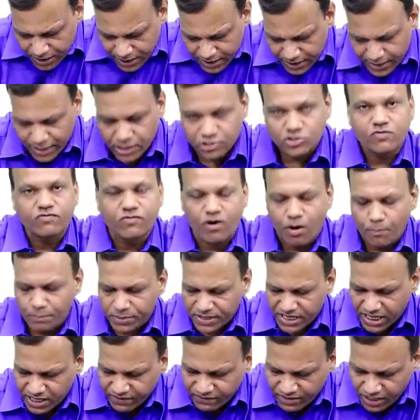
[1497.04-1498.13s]
In case of
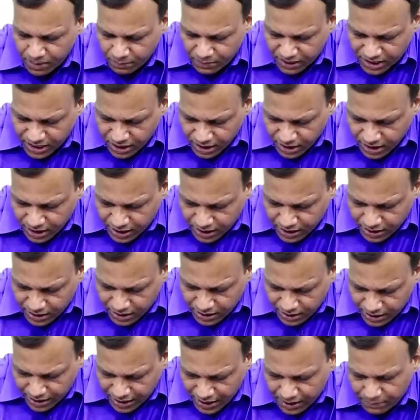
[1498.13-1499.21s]
competitive inhibitor,
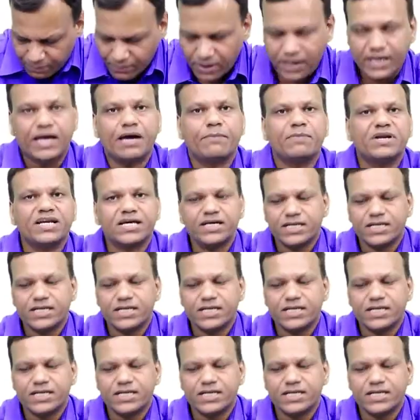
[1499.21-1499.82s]
Km